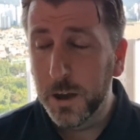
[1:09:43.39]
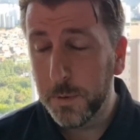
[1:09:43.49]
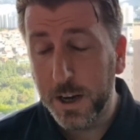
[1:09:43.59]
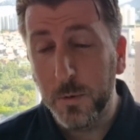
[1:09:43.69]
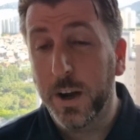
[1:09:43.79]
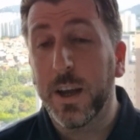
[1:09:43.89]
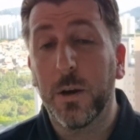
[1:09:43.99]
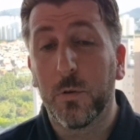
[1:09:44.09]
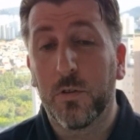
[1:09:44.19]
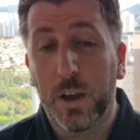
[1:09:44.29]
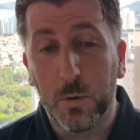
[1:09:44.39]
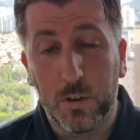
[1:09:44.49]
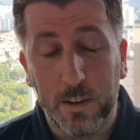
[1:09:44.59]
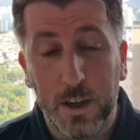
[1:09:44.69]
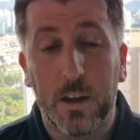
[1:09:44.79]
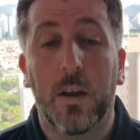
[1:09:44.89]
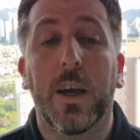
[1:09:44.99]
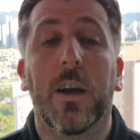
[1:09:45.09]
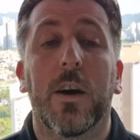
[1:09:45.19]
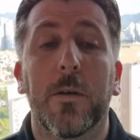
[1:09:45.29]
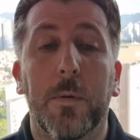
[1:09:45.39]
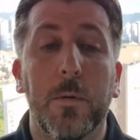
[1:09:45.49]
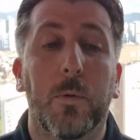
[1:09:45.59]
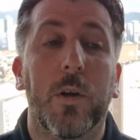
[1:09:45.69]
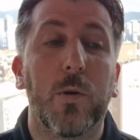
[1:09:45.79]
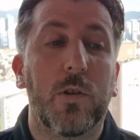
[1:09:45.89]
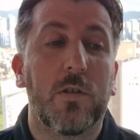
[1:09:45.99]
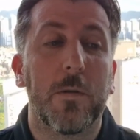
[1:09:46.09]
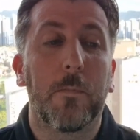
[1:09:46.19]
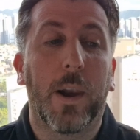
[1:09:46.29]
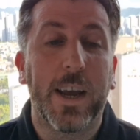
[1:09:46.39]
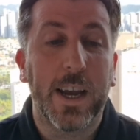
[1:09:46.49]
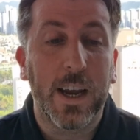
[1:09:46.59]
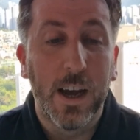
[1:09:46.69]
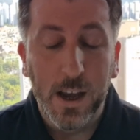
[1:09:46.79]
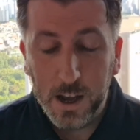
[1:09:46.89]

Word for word: But anyway, he was he was in there. Eagle-eyed people noticed him playing.